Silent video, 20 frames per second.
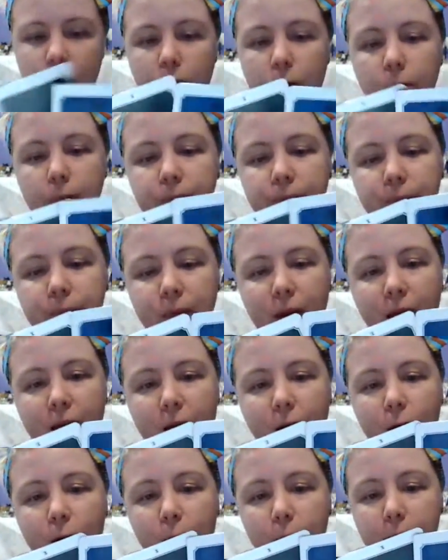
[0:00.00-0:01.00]
So
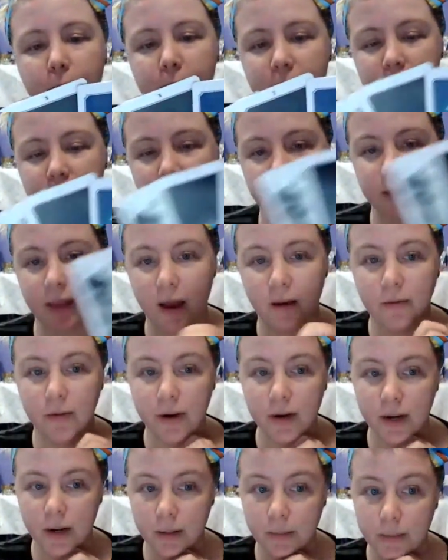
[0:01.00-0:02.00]
I hope
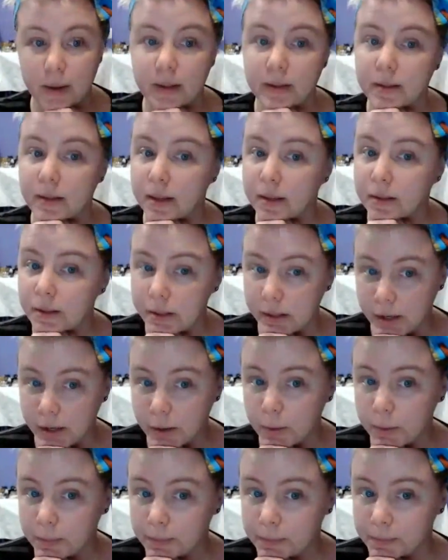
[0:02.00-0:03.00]
that reading made sense
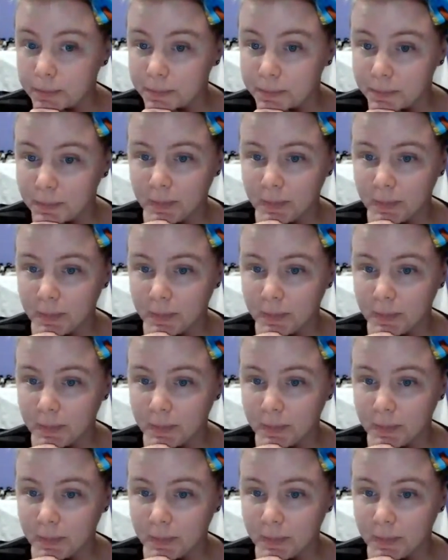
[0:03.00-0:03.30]
to you,